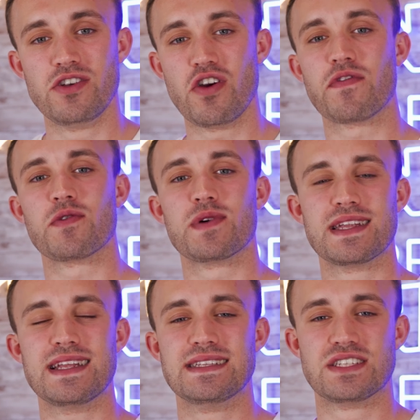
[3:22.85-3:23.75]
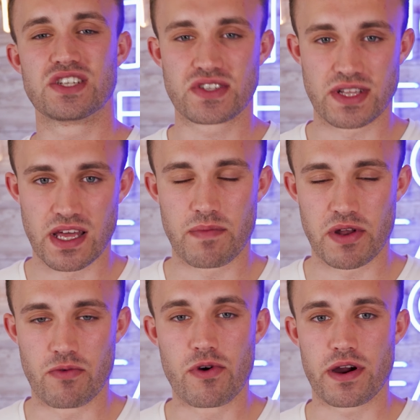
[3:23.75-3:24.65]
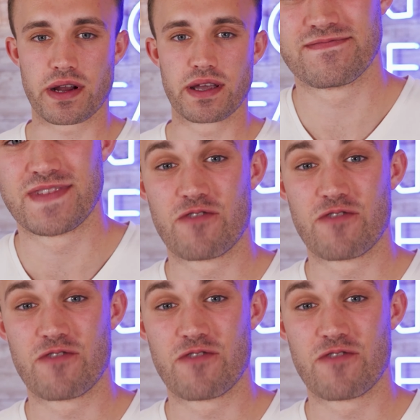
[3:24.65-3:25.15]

Go for the one that needs just a little bit of work.